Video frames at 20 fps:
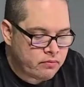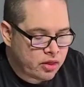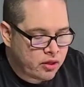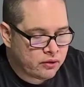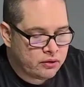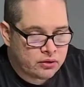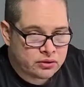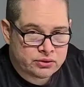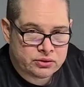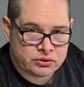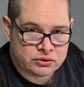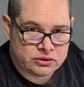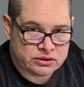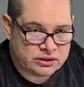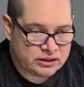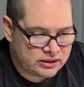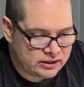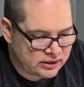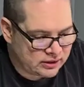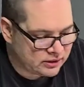They're
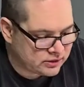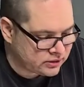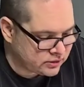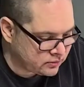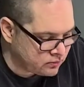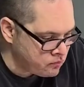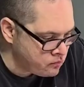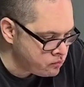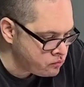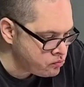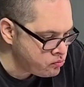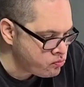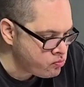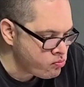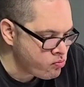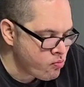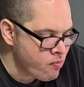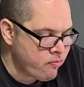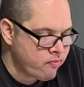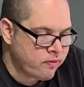tortillas.
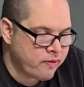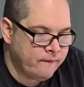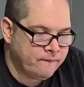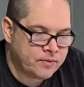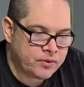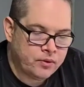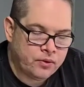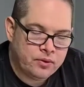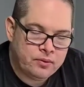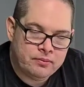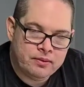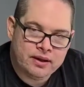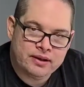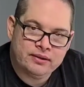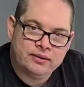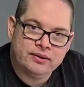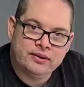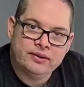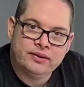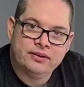Oh my
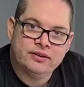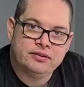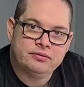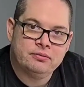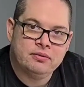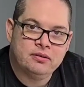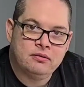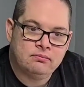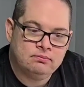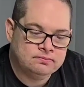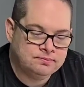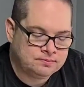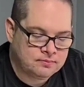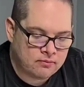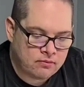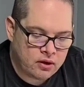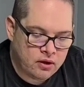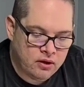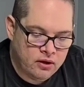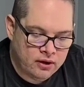goodness,
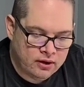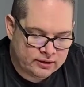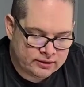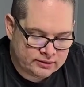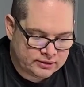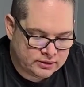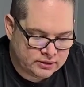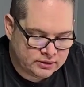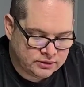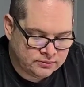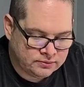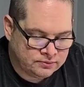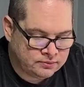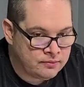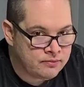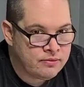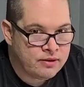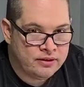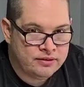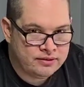Austin,
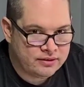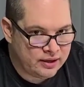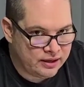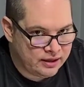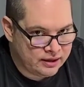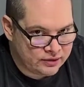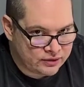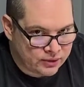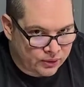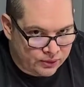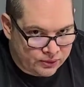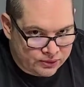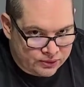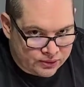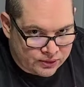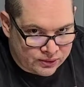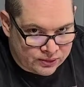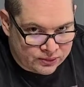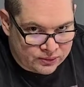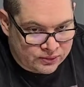San
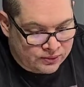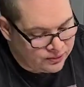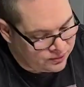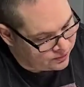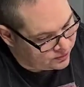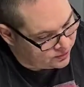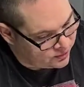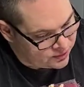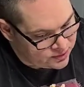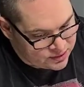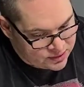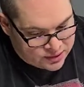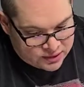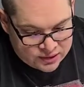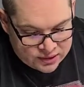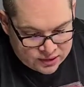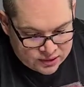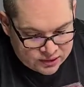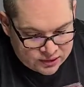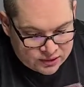Antonio.
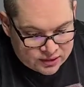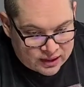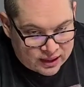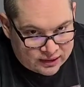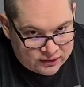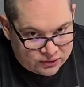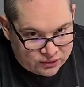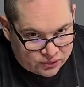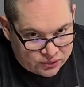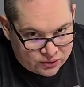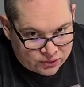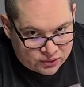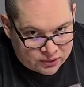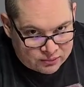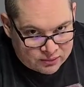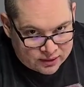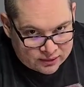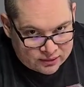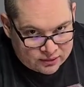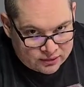You guys all know
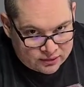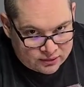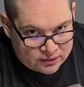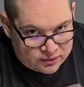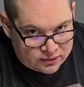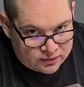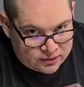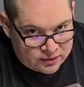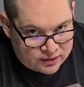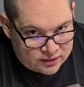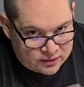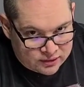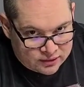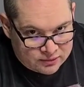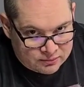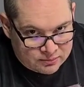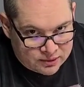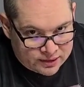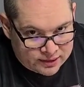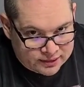about these
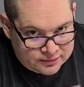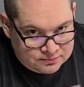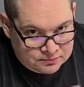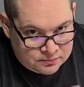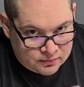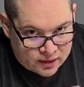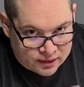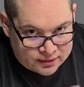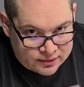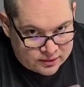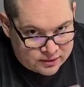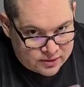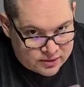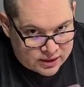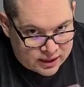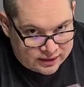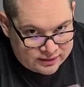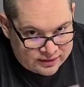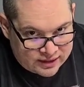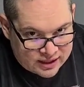tortillas, man. I think you
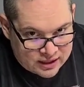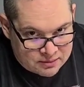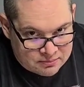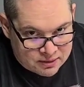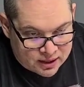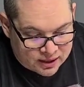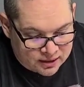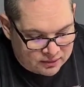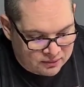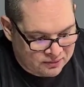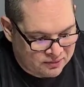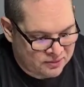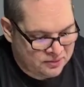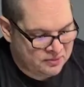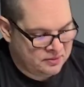guys get them out of